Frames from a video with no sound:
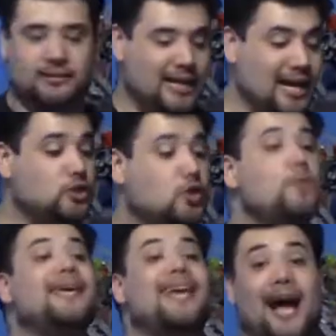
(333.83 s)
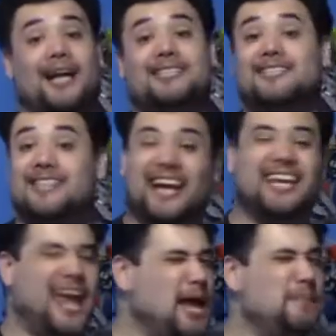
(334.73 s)
Now, to be honest, that
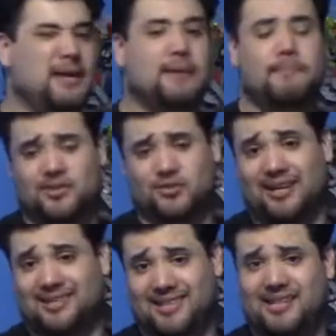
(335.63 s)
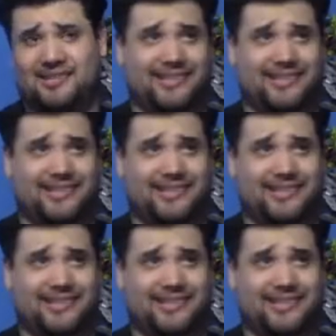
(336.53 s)
can be a mistranslation.